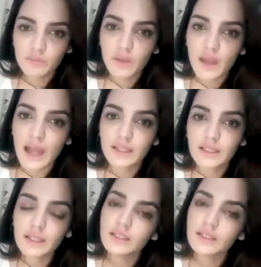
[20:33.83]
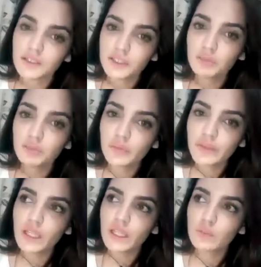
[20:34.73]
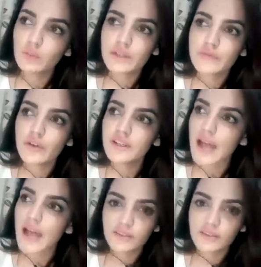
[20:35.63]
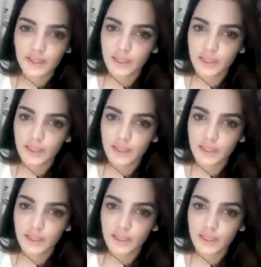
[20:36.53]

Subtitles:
and the another movie it was for night time.